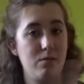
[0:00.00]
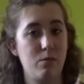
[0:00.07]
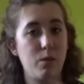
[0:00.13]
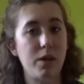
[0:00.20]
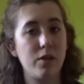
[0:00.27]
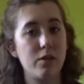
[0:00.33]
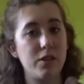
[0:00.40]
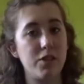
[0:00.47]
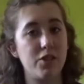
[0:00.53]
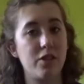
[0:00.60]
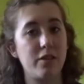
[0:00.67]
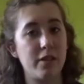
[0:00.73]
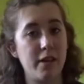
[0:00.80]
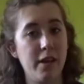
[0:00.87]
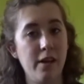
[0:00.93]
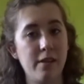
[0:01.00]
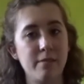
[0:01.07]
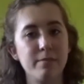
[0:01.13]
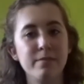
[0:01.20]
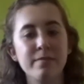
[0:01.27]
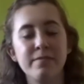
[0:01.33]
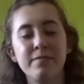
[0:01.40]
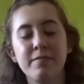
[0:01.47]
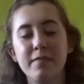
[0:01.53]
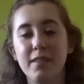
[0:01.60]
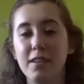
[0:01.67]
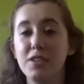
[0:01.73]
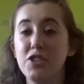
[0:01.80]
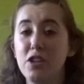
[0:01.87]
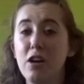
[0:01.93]
We got each other, yeah?
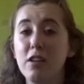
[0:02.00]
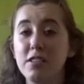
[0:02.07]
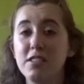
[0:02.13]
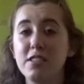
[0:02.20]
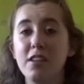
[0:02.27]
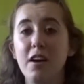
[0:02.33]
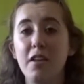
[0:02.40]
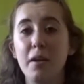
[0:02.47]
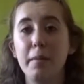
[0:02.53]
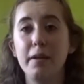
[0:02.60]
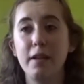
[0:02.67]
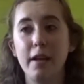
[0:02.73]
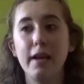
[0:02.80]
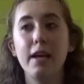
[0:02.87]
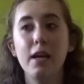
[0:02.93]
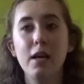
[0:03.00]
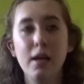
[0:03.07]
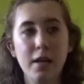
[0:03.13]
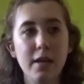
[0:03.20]
And chances are they'll be like,